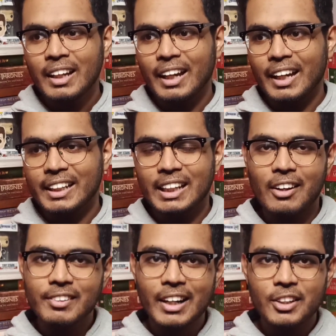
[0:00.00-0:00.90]
and I
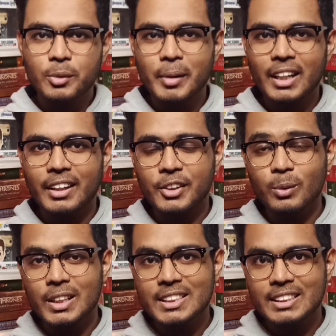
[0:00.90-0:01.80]
will try to make a
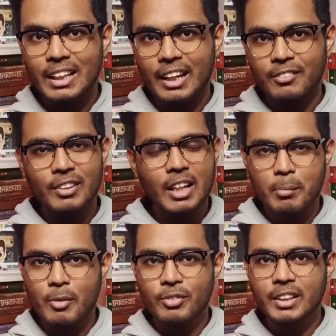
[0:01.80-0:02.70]
new list and will
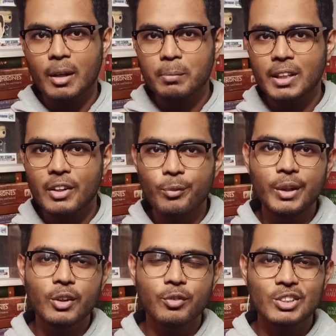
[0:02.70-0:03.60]
come up with an updated
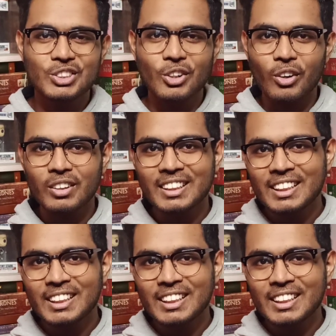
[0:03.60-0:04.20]
video for sure.